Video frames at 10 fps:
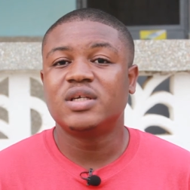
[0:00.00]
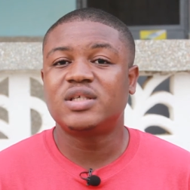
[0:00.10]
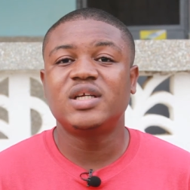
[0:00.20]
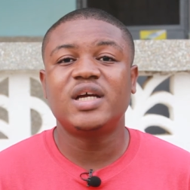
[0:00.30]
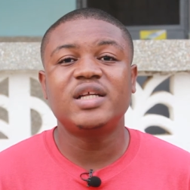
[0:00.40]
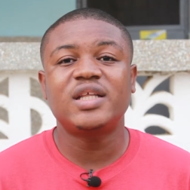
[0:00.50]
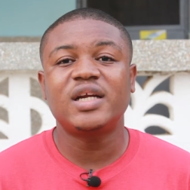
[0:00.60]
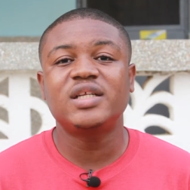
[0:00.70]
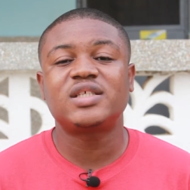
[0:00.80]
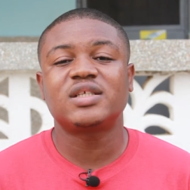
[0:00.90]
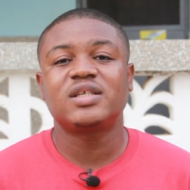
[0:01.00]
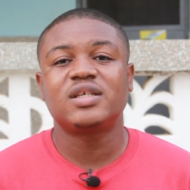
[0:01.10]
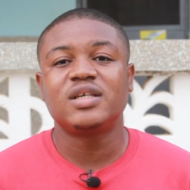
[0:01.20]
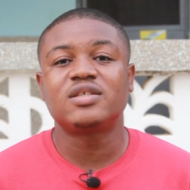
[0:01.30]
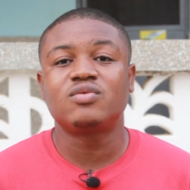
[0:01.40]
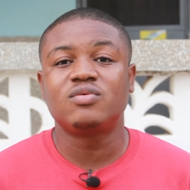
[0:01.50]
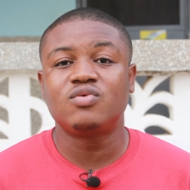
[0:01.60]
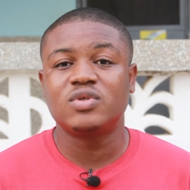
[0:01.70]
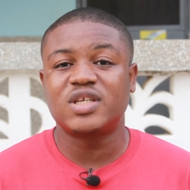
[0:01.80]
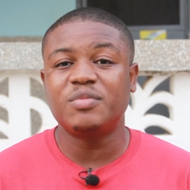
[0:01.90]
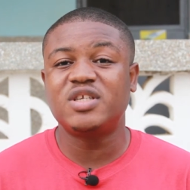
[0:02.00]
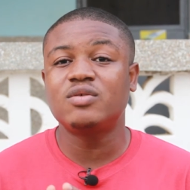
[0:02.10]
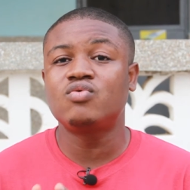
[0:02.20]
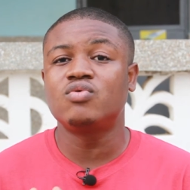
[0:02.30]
See, the internet is something